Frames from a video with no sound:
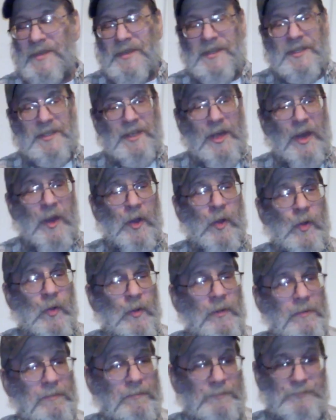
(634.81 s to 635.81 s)
So,
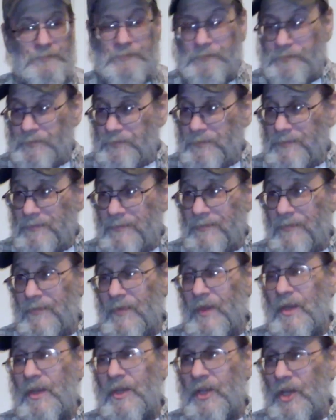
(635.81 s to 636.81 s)

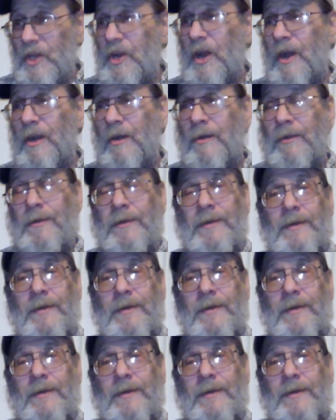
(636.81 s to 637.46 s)
you know,